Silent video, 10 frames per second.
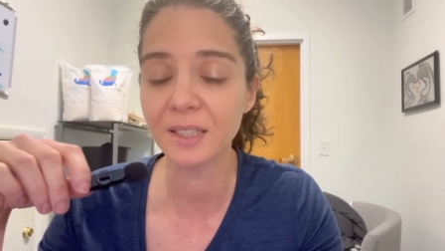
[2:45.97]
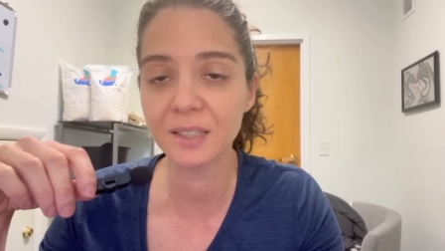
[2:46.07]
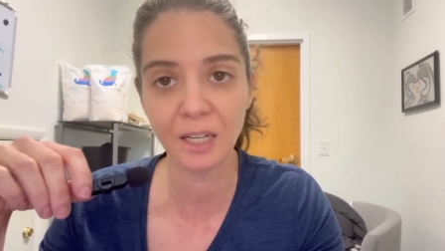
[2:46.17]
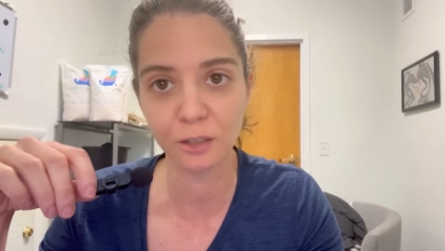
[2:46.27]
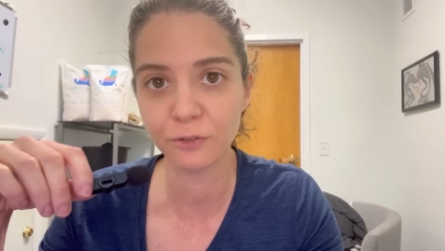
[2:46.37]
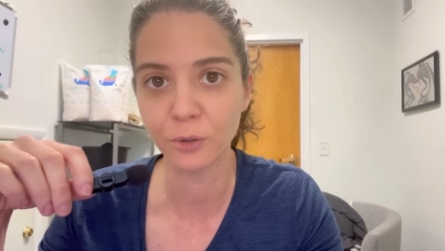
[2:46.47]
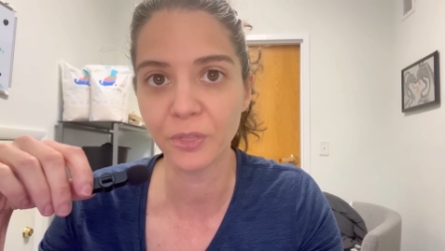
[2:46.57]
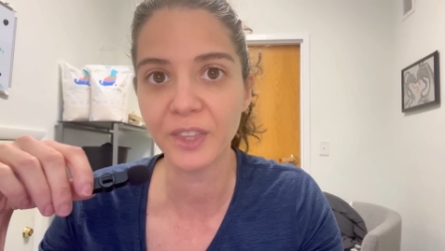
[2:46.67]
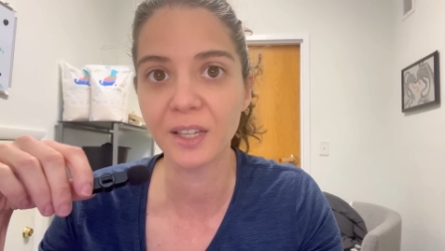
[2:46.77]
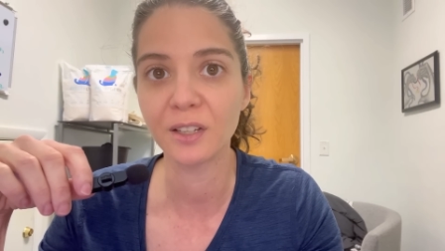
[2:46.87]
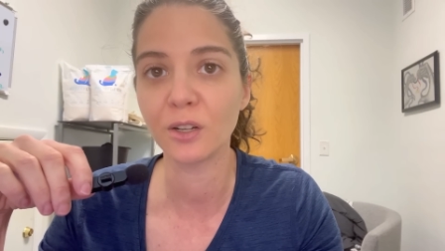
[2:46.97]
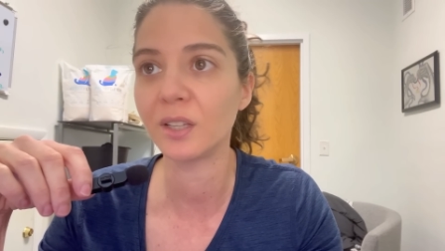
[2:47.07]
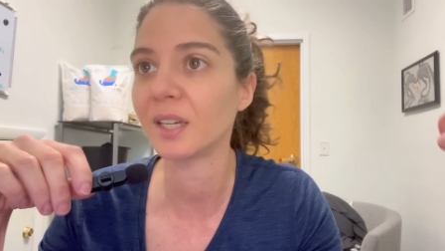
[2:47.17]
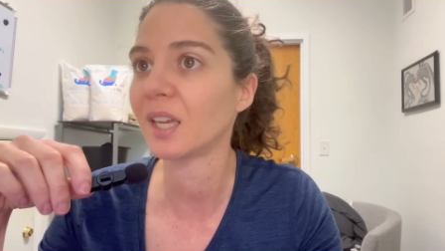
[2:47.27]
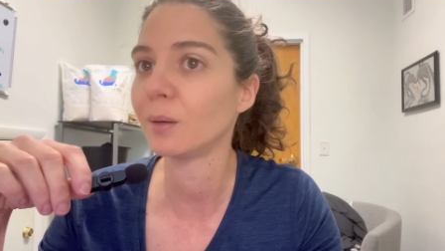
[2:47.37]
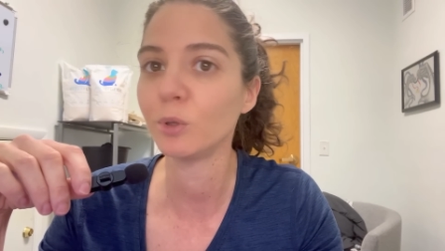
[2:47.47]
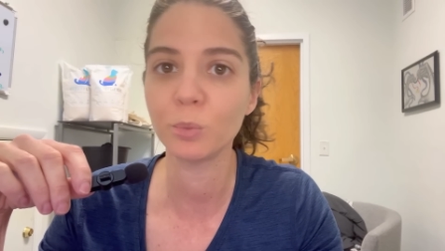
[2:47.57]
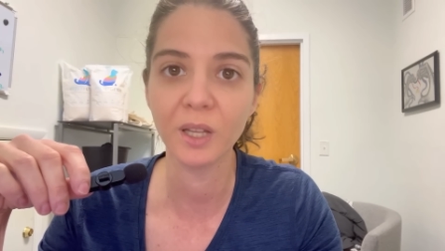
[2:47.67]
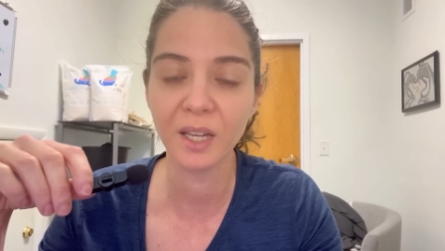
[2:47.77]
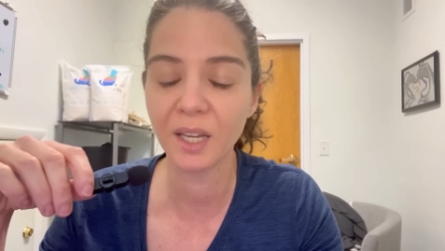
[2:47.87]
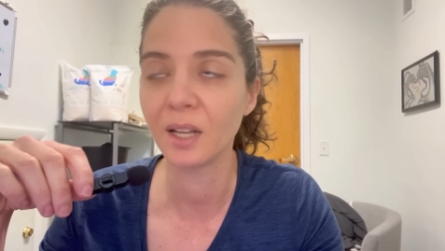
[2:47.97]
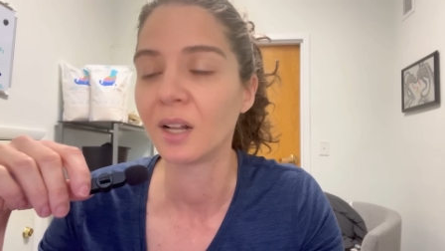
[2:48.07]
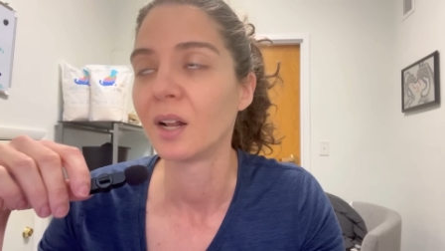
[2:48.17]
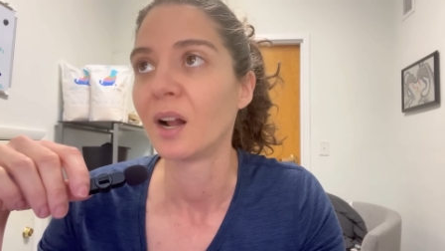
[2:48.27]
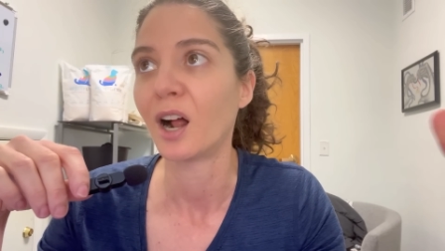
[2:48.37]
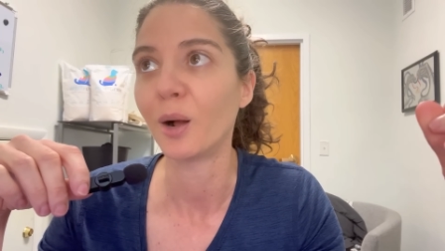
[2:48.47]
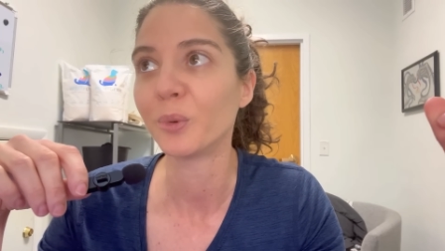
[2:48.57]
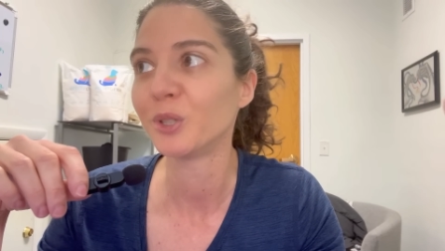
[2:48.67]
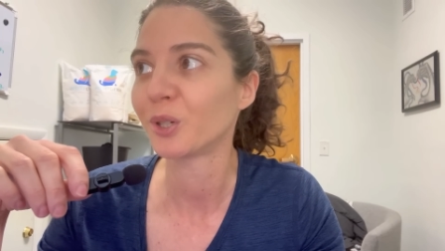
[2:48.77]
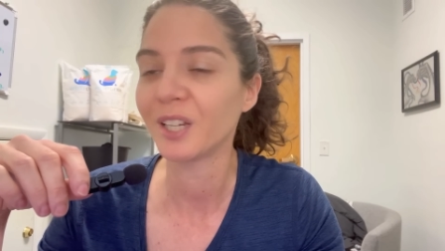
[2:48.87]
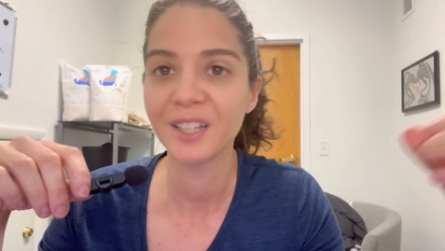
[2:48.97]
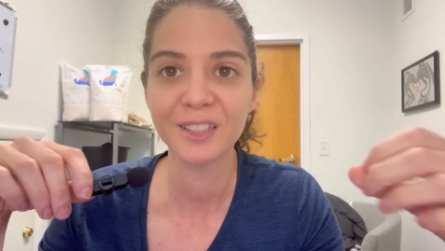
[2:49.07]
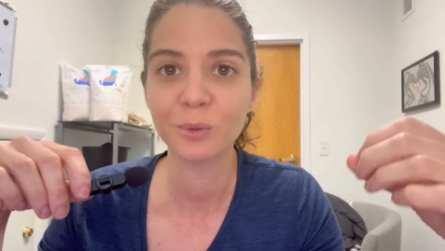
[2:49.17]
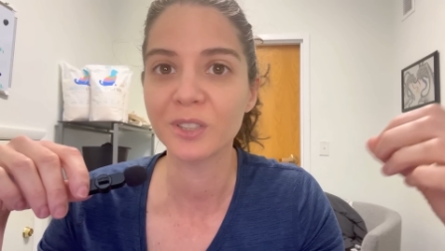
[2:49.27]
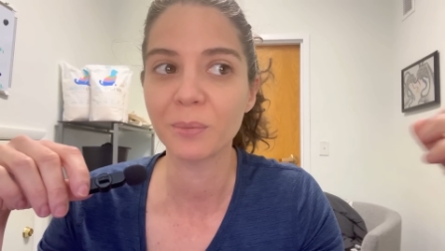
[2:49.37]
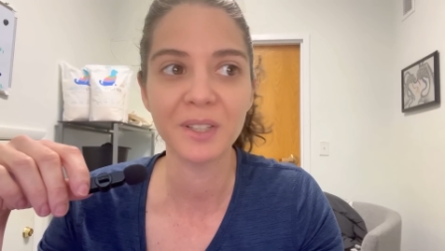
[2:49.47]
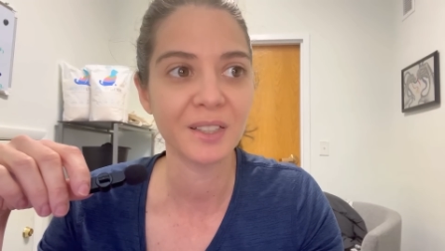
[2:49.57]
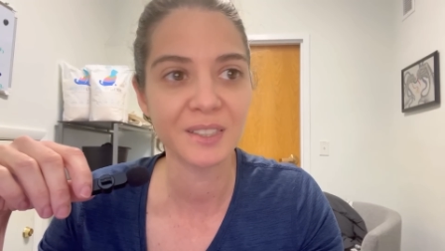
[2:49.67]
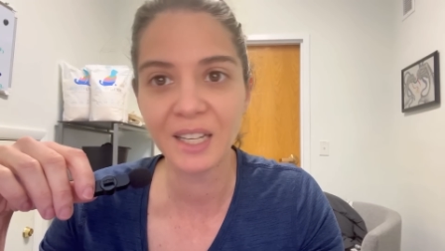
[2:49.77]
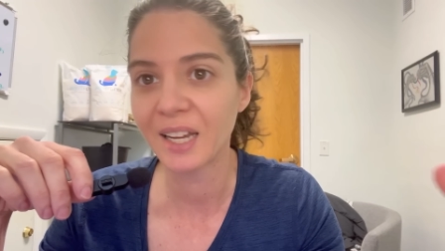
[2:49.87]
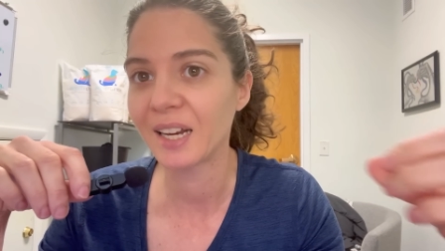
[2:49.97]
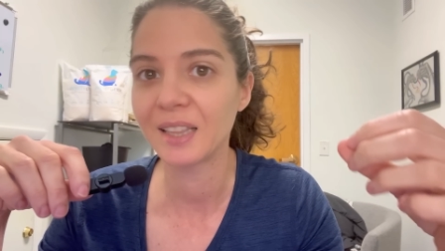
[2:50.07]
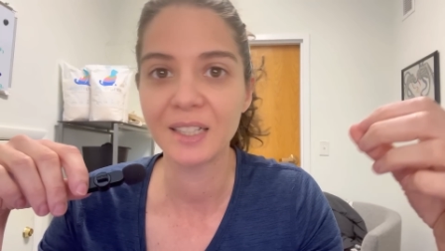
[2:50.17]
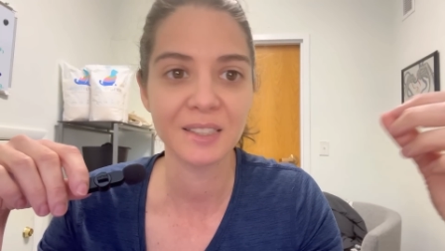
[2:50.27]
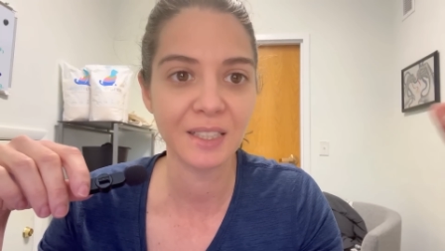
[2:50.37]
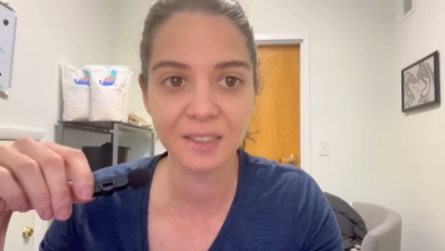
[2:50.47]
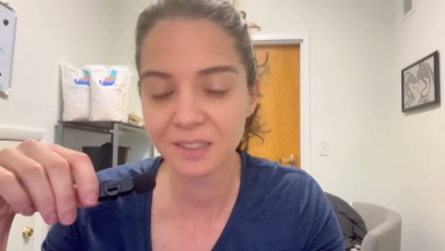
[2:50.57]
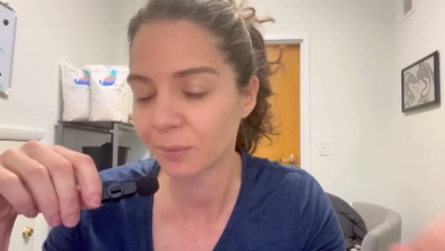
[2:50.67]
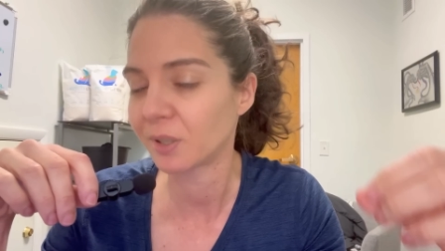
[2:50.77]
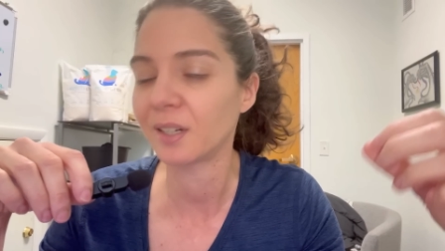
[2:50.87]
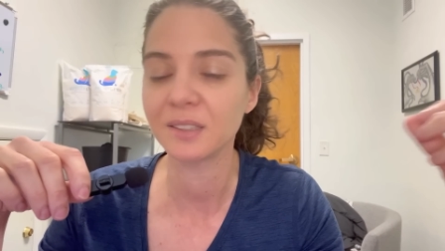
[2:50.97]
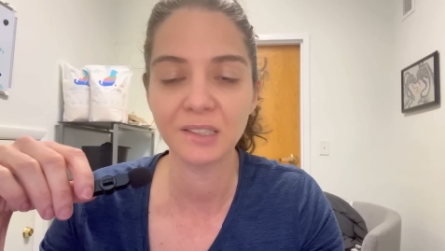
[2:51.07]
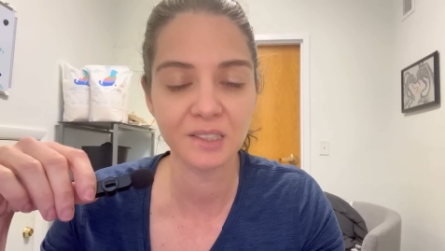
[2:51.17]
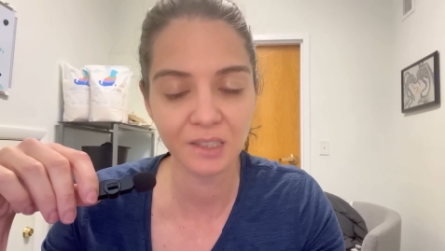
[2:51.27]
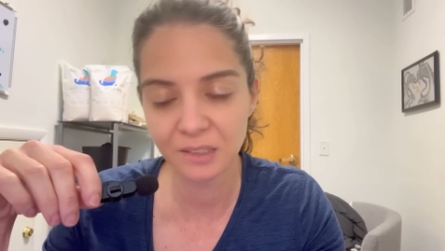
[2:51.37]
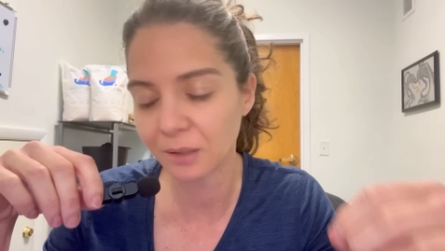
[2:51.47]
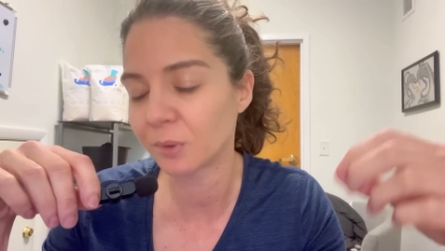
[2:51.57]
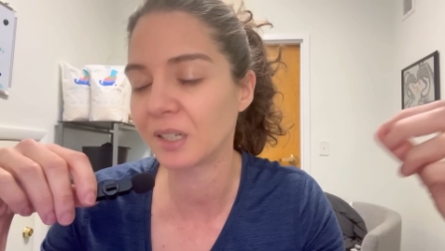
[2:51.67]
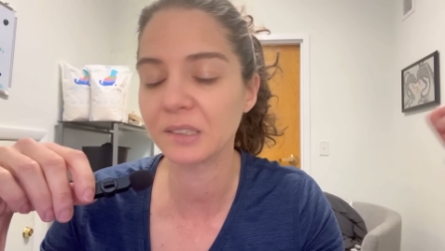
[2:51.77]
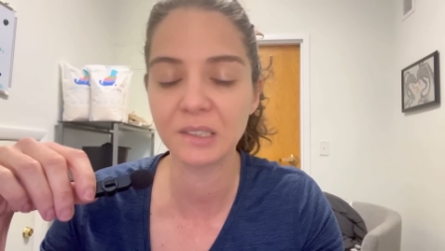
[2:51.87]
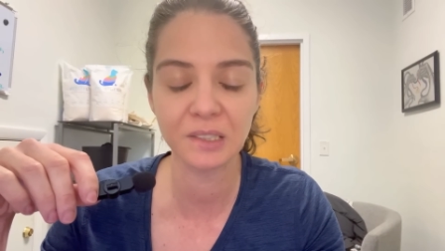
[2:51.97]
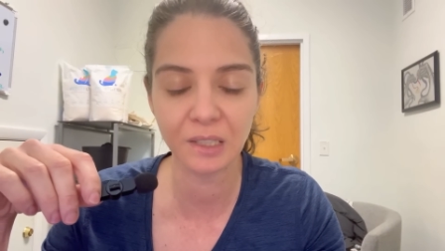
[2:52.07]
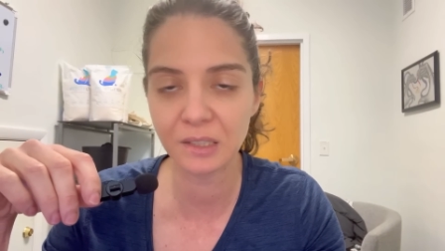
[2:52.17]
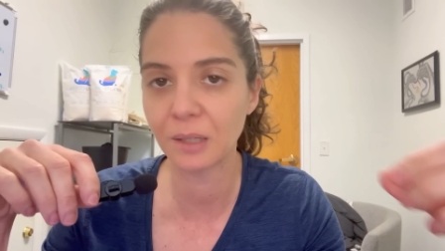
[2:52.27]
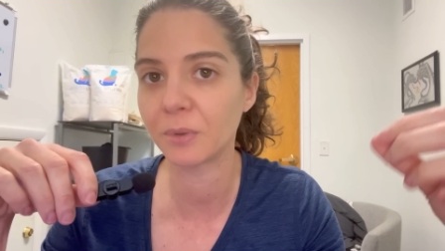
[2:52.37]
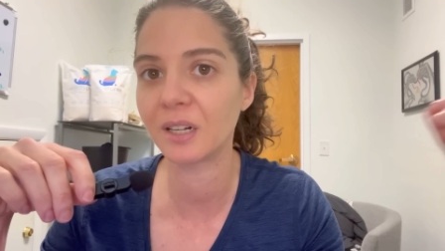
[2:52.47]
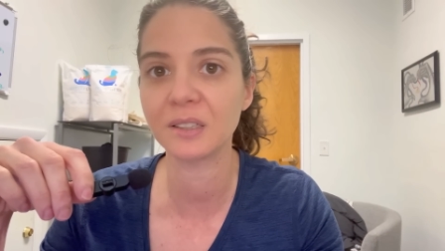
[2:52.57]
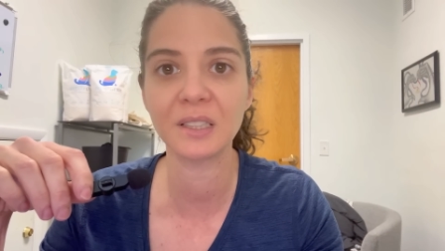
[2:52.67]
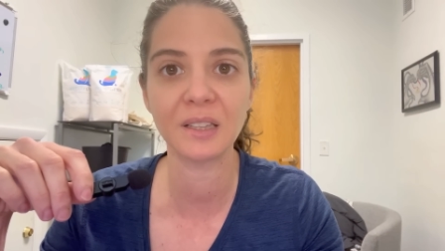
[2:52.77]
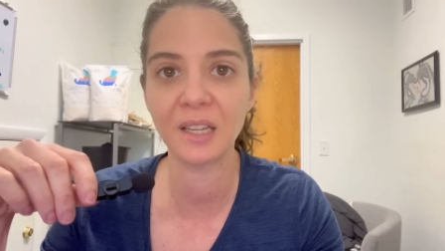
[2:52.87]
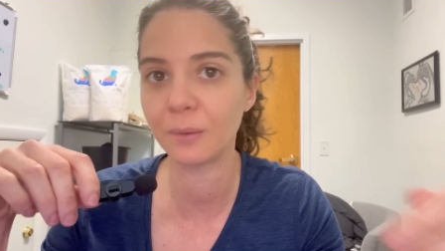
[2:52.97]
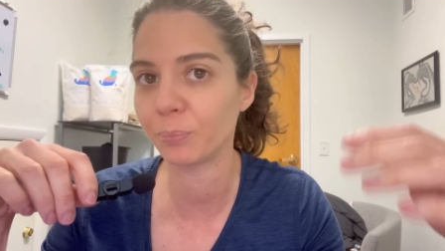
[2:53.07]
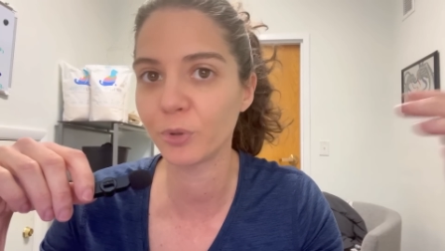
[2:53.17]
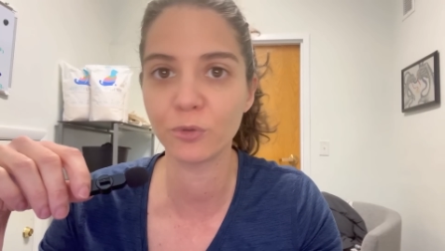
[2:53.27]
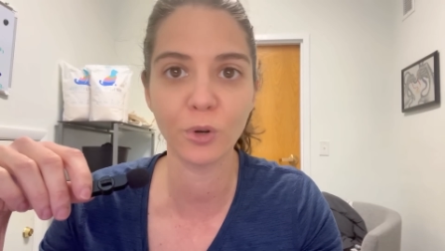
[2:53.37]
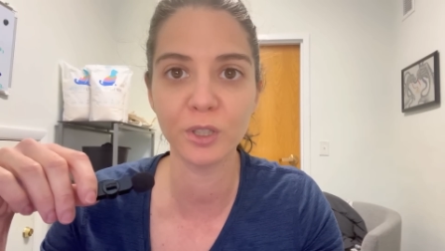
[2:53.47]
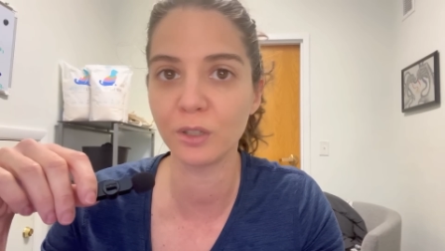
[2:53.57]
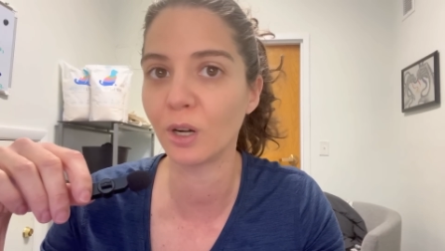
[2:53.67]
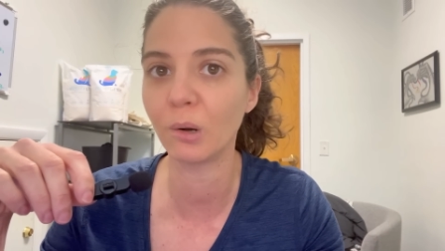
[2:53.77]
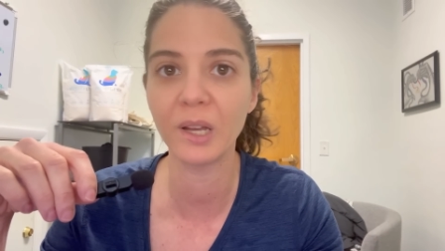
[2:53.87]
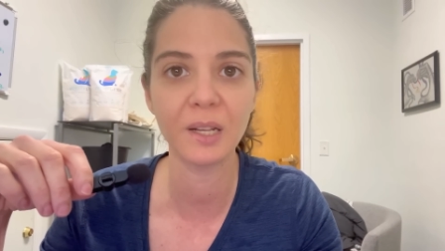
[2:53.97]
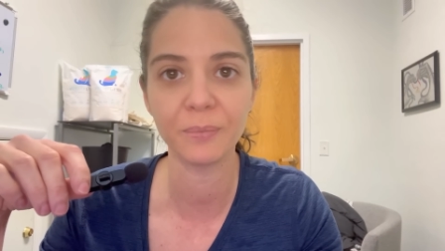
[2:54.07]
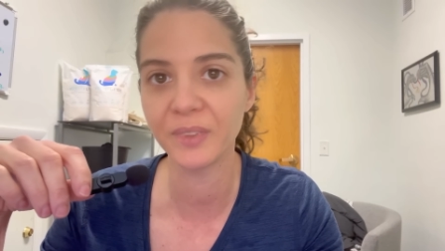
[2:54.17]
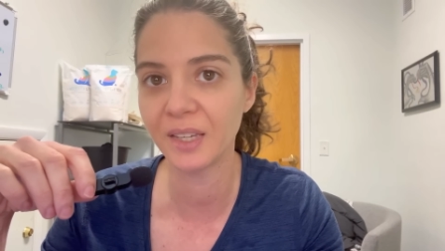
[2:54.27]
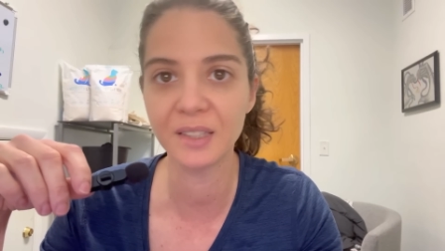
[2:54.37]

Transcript: and it's that telephone thing. You know, that game you play um, when your kids, where something is said and then it's said to someone else and said to someone else and said to someone else, and then before you know it,